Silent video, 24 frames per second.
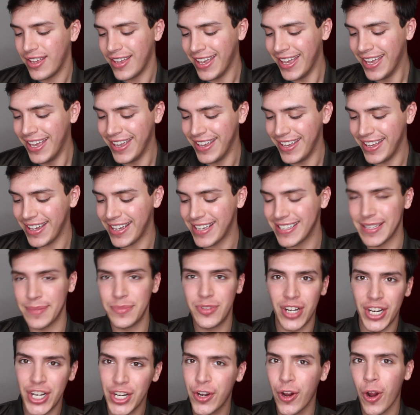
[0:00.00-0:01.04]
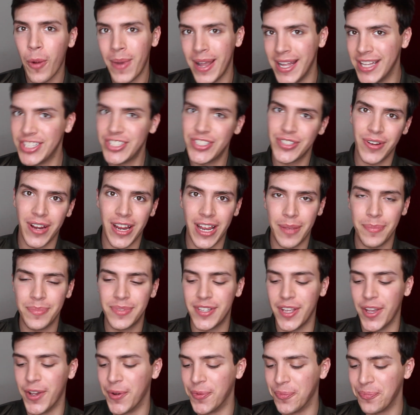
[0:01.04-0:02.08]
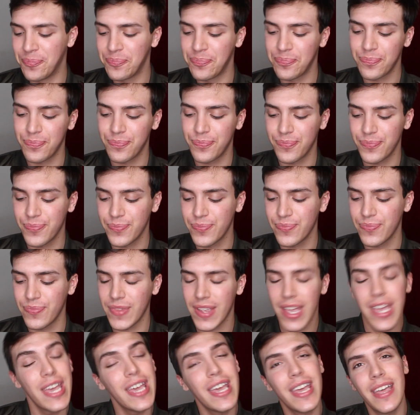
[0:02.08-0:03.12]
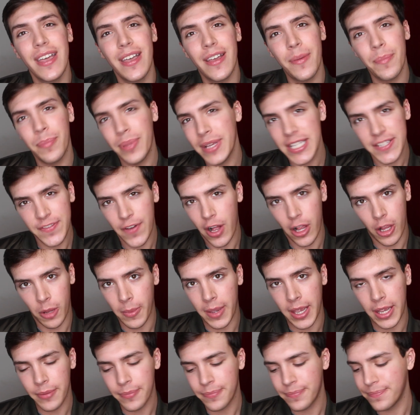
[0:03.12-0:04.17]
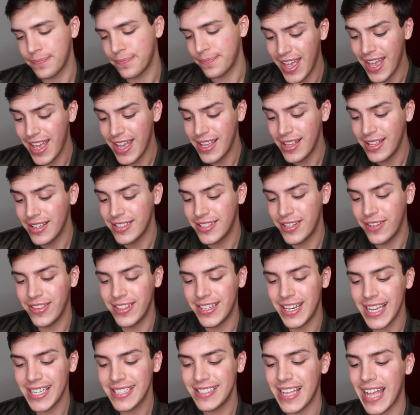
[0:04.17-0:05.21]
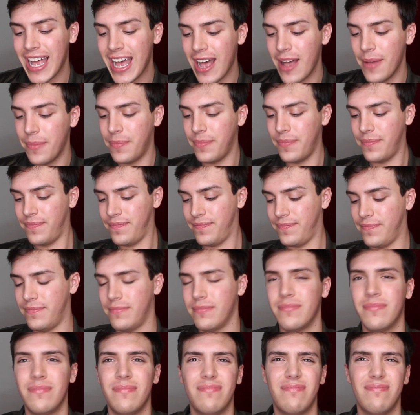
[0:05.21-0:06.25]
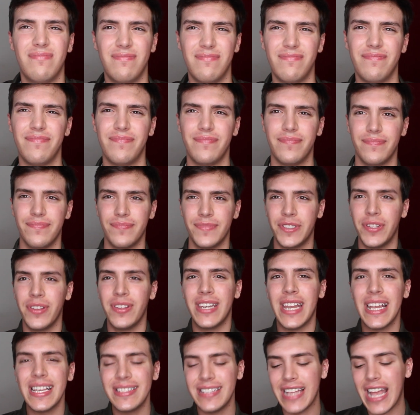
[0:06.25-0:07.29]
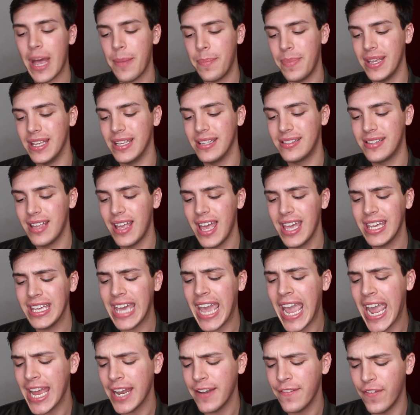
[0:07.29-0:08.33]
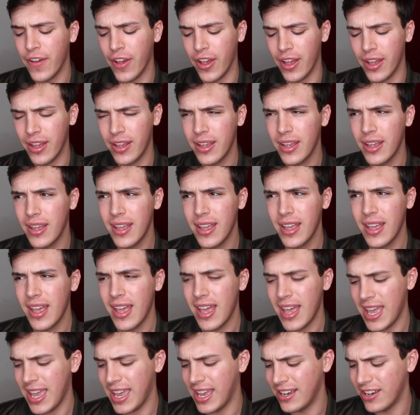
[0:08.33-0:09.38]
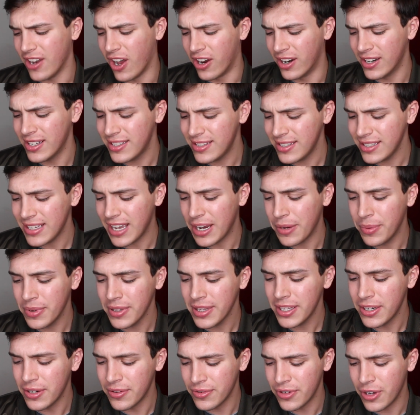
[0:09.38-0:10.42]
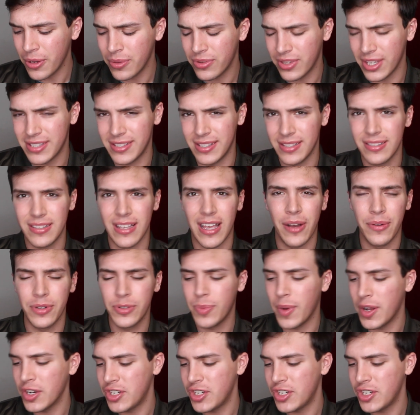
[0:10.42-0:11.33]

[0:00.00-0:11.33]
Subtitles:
because I'm trying to grow my Instagram, so please follow me. So the next app is Canva, and honestly I really don't know what this is. I was